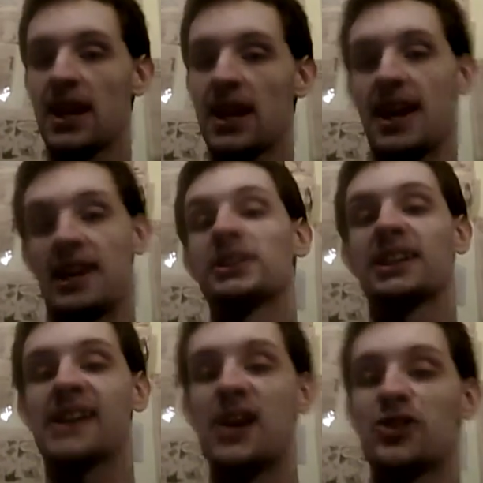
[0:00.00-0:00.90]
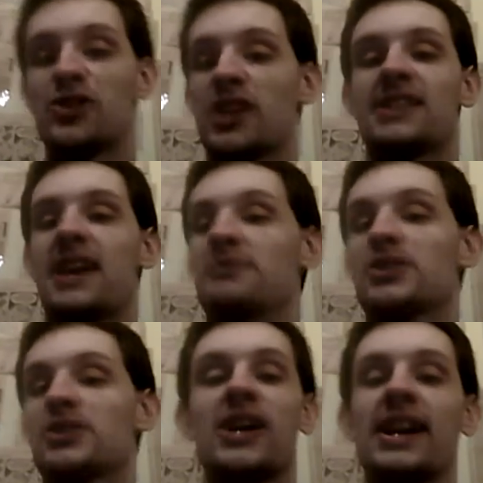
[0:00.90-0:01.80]
And he was the coach of that team,
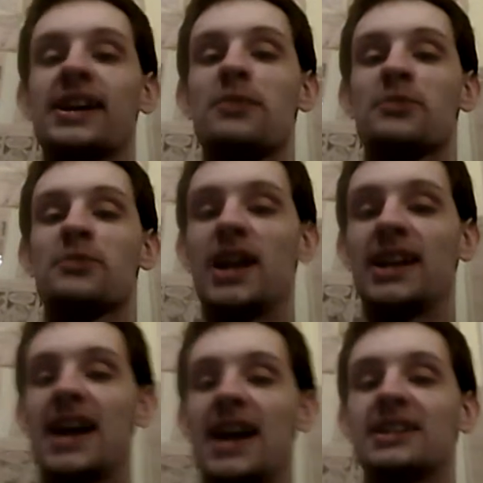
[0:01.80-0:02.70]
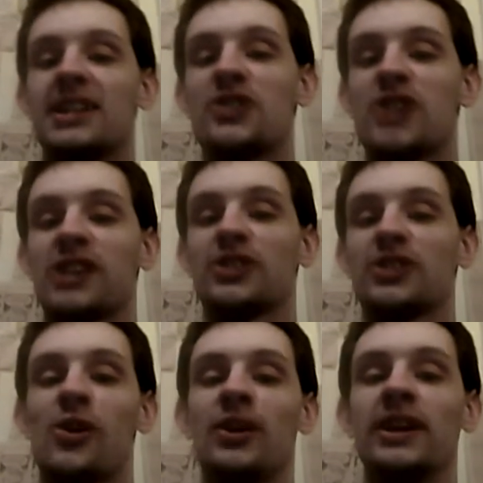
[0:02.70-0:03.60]
so you got to give him credit. I say Chuck
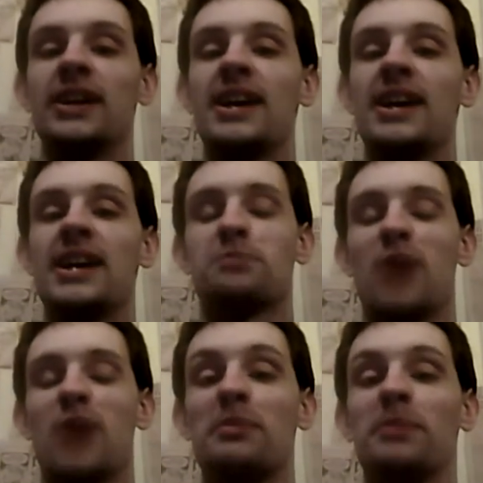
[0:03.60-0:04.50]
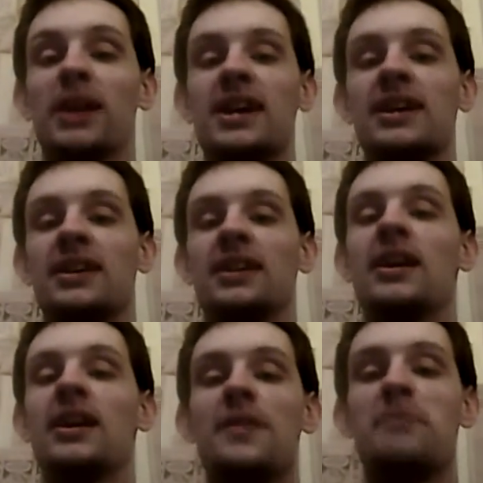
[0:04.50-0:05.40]
Knoll is probably
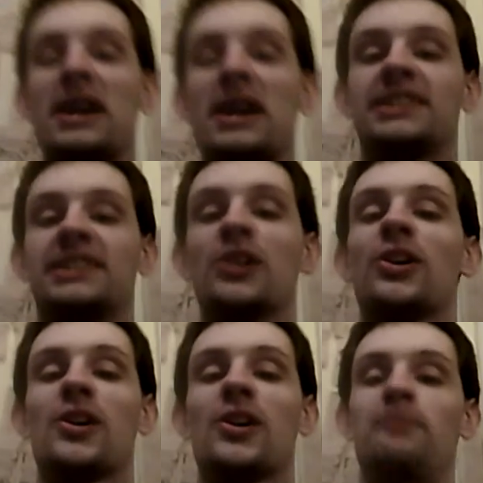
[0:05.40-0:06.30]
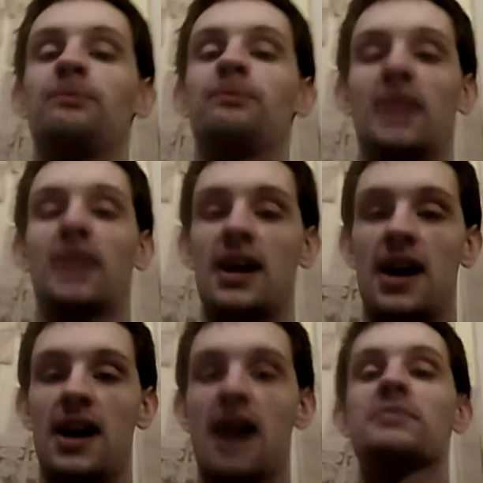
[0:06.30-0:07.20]
the best Steeler
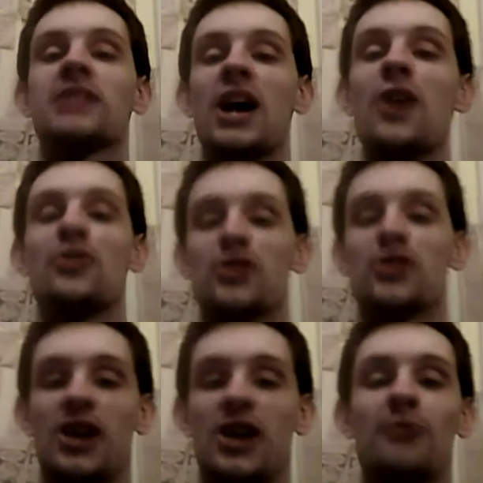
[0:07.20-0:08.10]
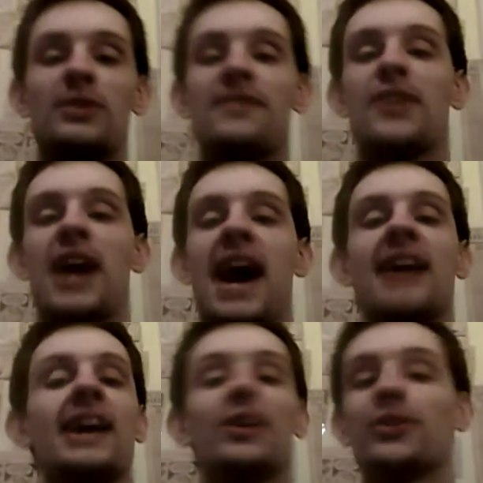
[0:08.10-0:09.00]
coach that we've ever
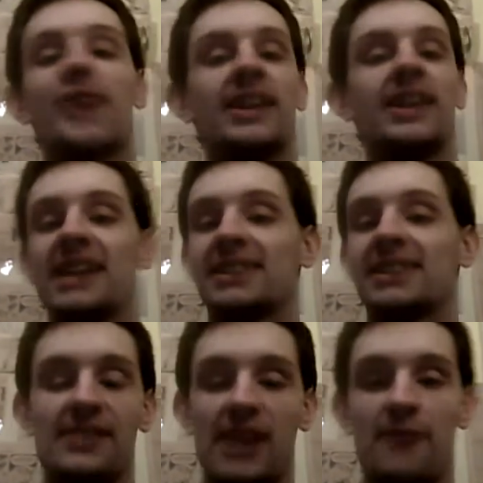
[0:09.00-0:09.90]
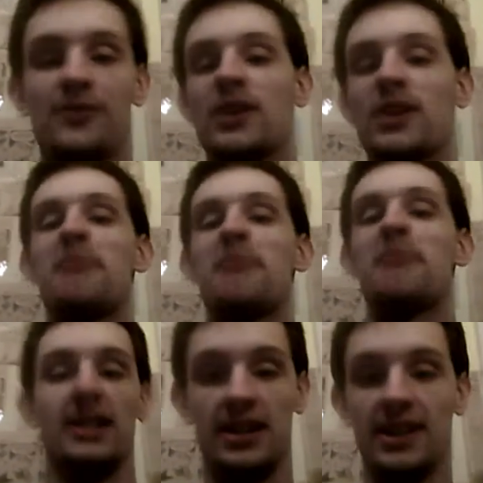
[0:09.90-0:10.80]
had. I don't think that's even up for
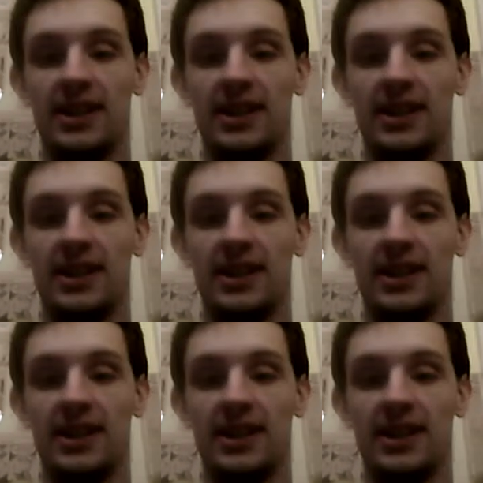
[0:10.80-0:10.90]
debate.